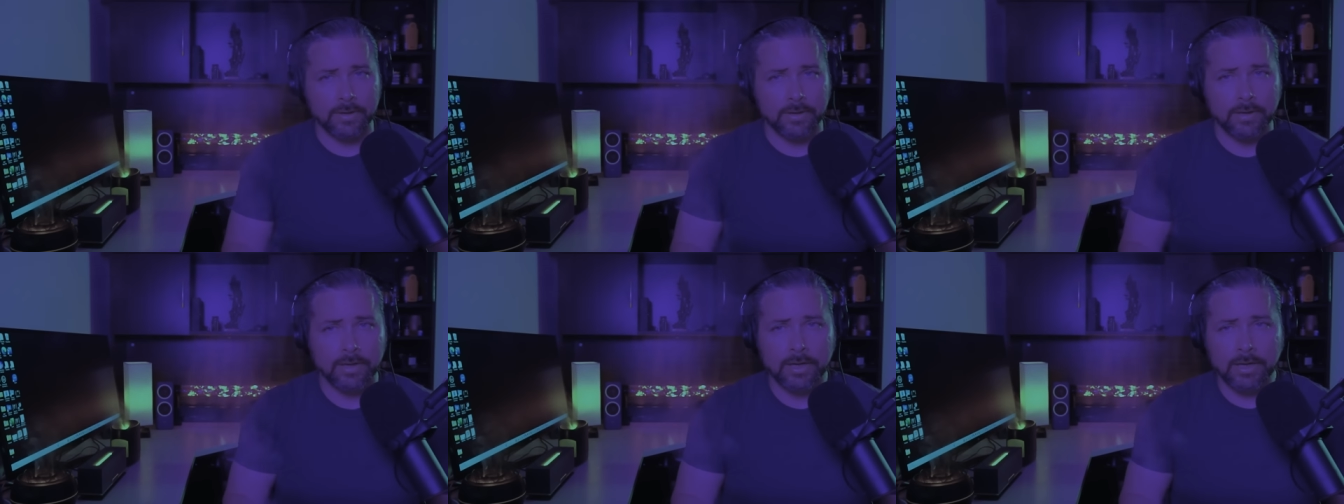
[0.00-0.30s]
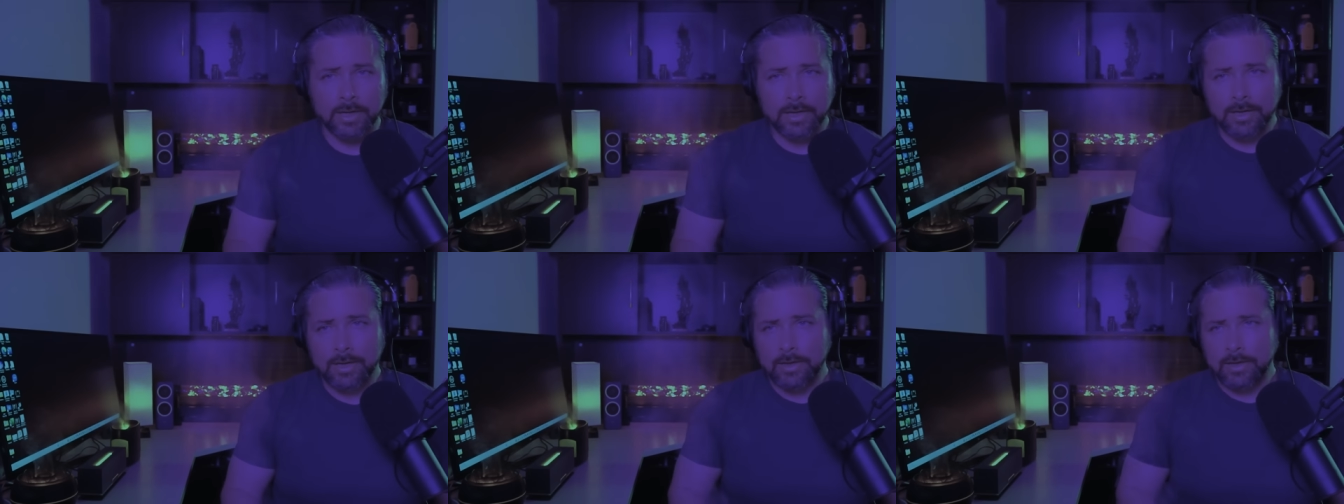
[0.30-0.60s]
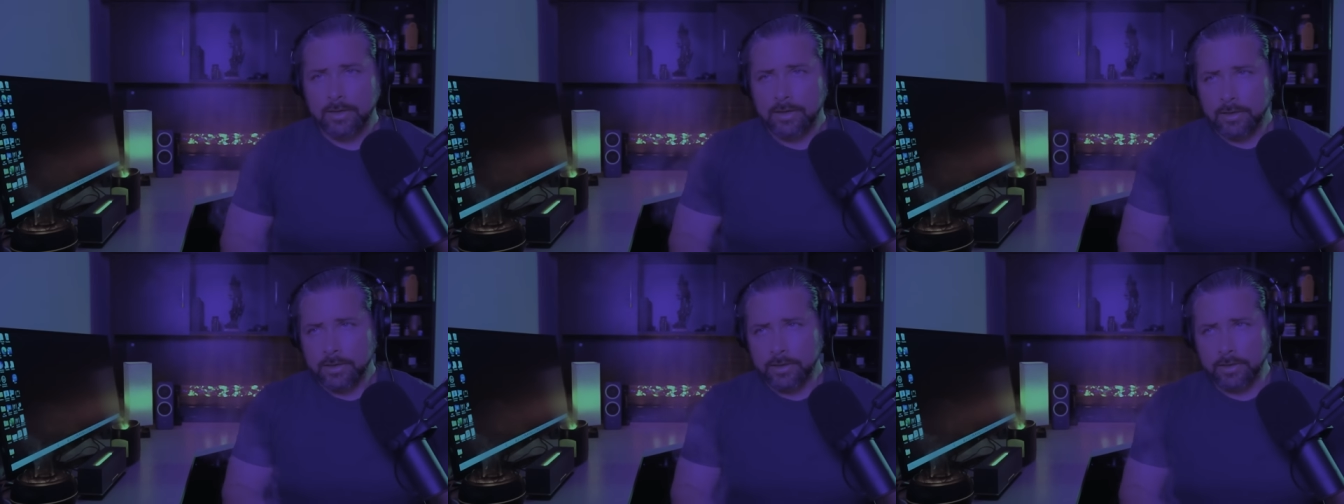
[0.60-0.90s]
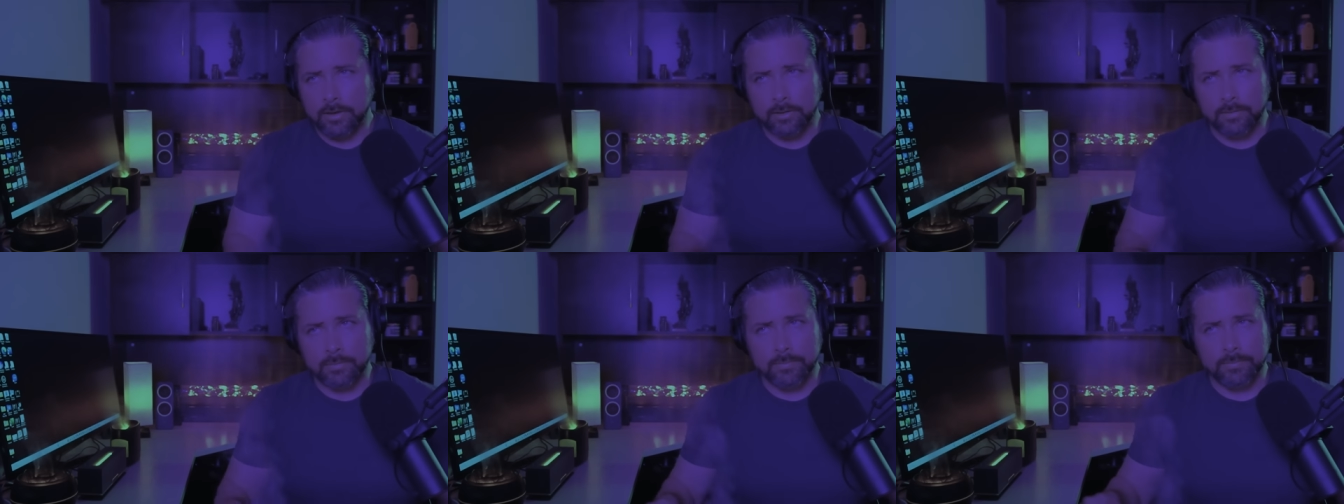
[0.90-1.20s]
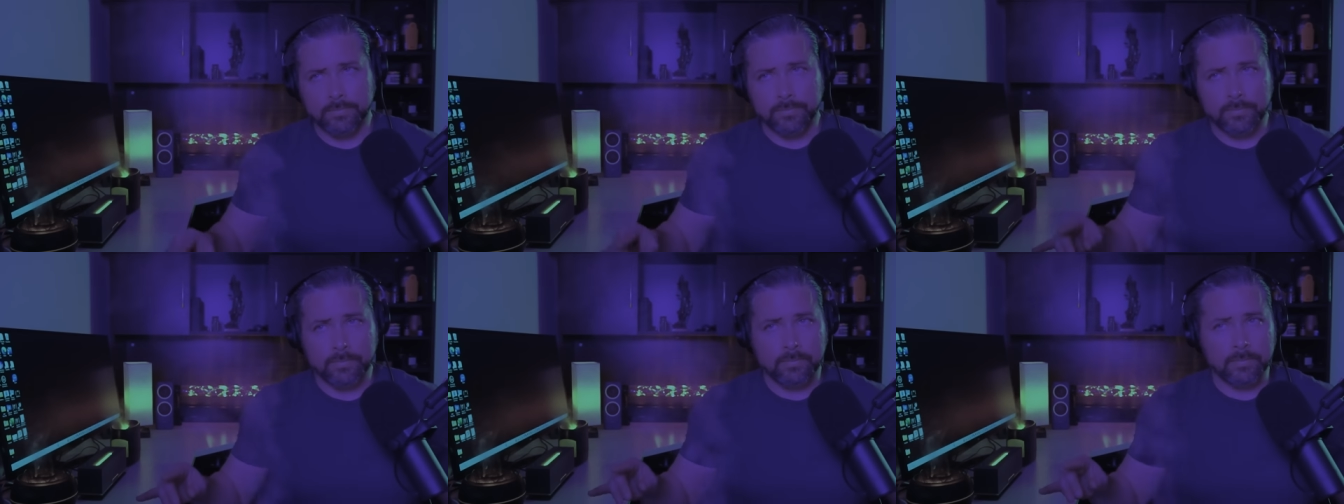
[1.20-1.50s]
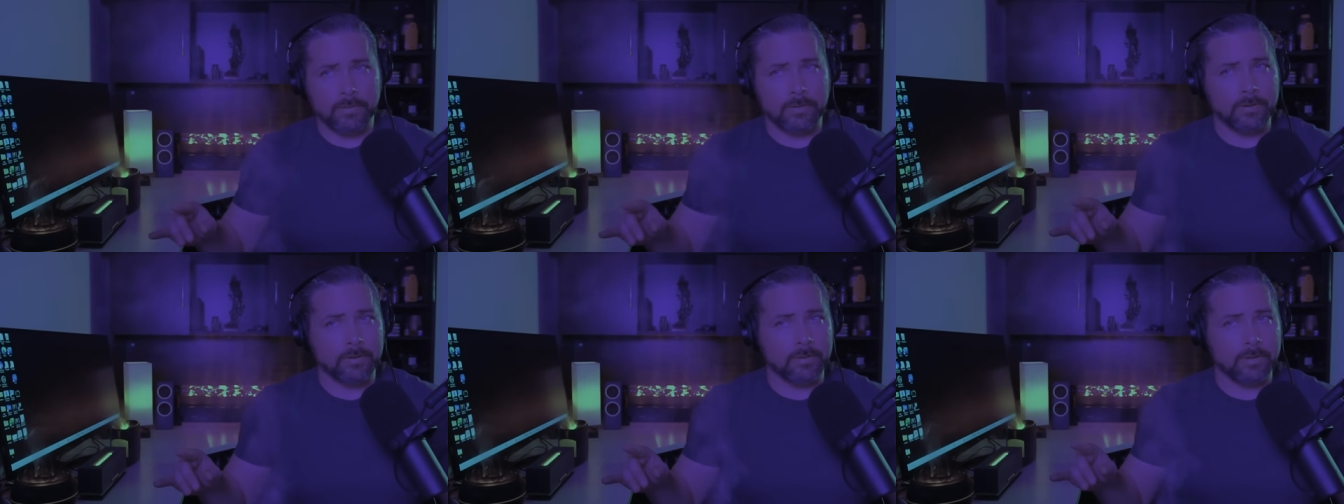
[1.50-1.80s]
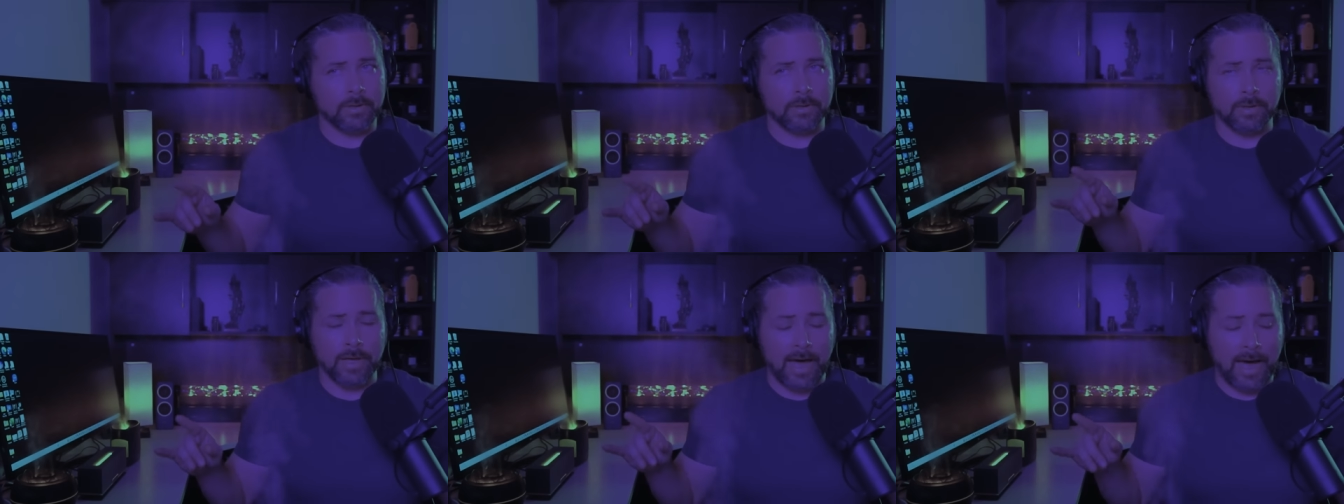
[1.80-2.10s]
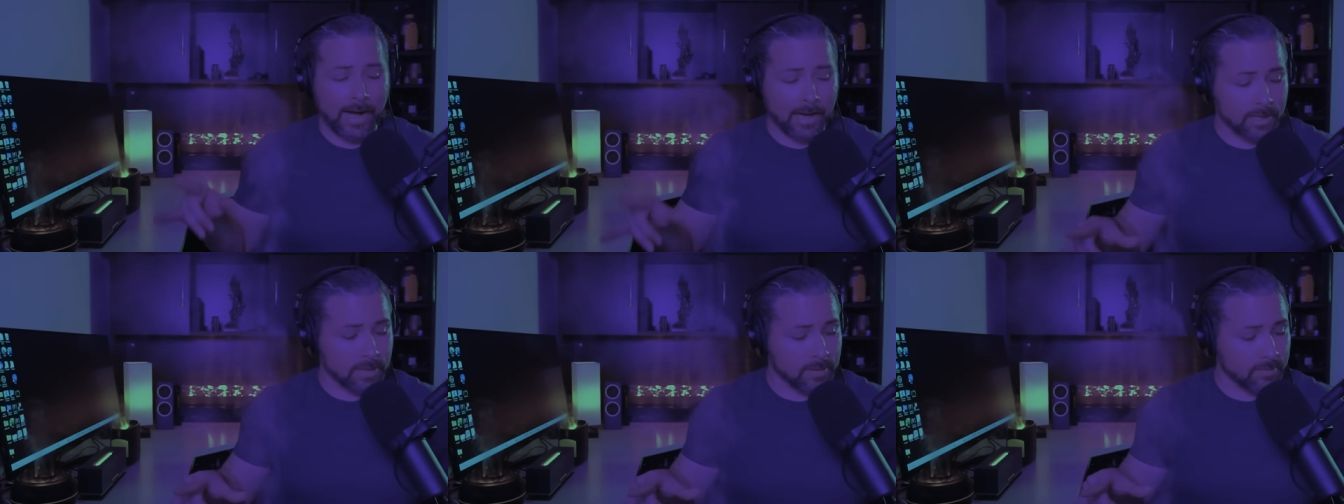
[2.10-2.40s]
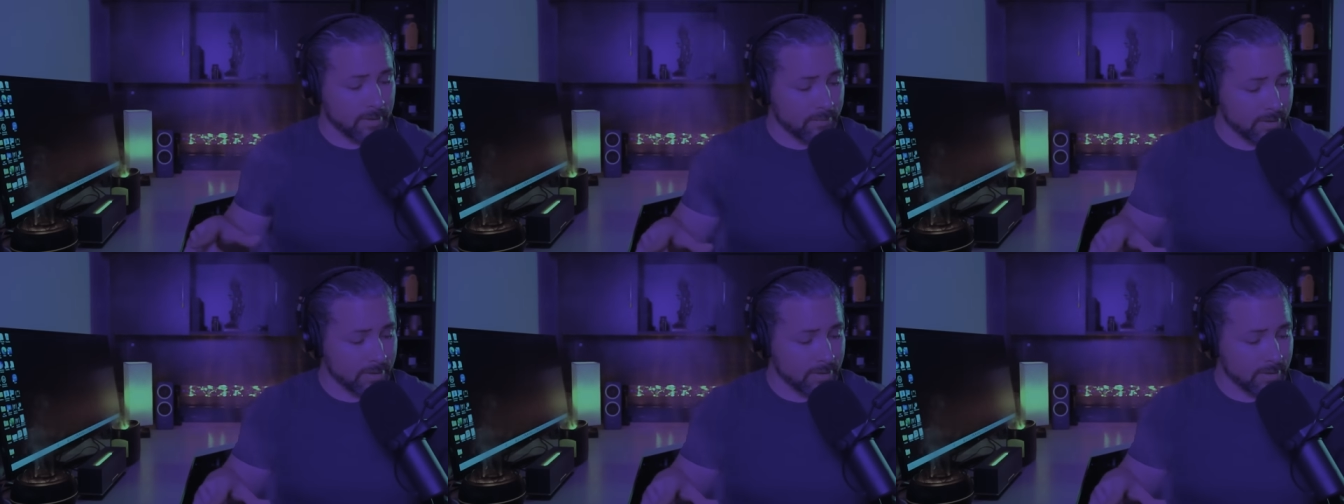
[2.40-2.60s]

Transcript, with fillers: And, you know, the act of